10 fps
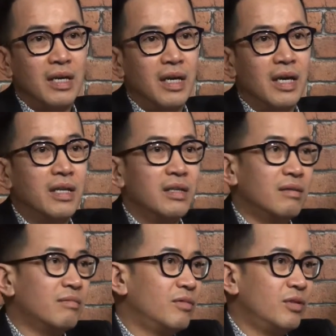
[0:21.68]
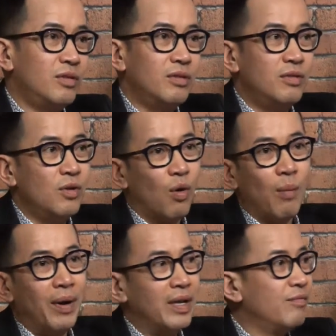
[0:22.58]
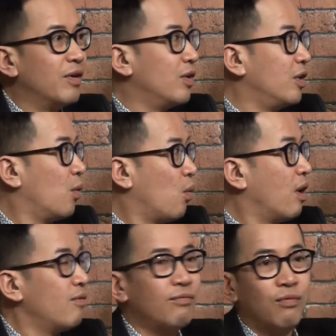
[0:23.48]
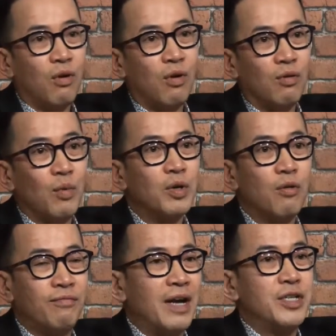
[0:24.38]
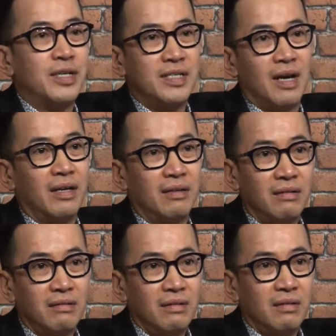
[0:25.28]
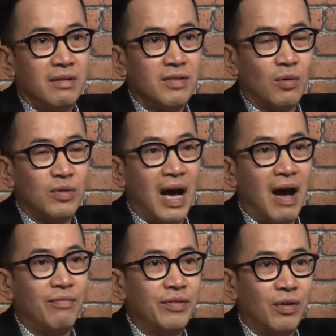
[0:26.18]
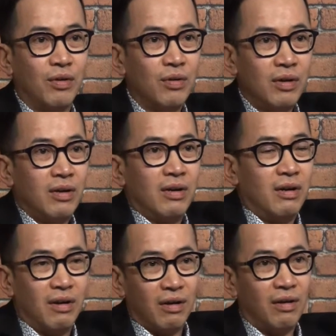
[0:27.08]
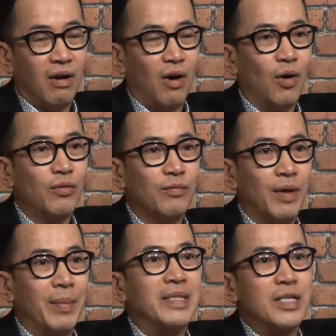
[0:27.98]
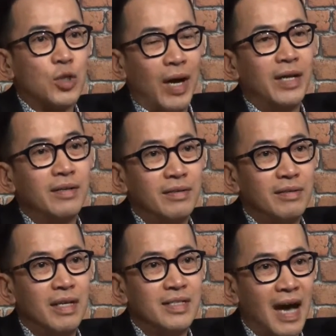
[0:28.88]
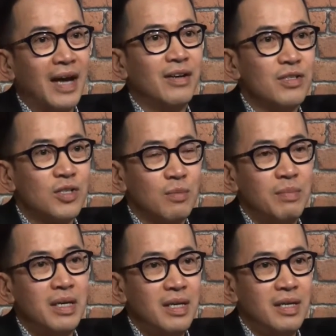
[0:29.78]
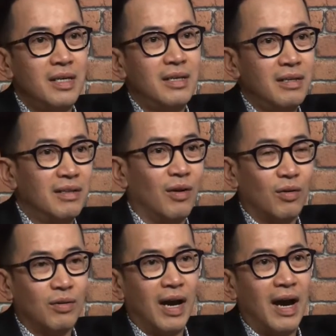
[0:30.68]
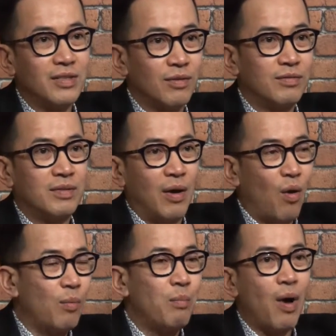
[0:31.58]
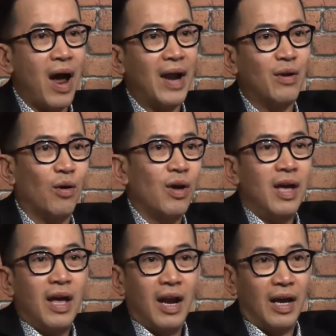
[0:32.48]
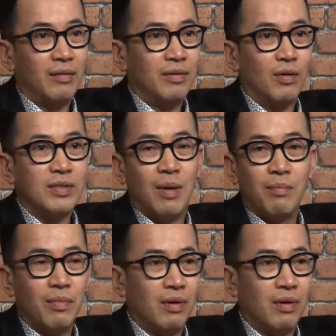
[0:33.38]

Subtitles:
in Europe and even in the world for what called fashion design. So they have, a lot of, I mean, they train designers to be, like either their own brand or like, some.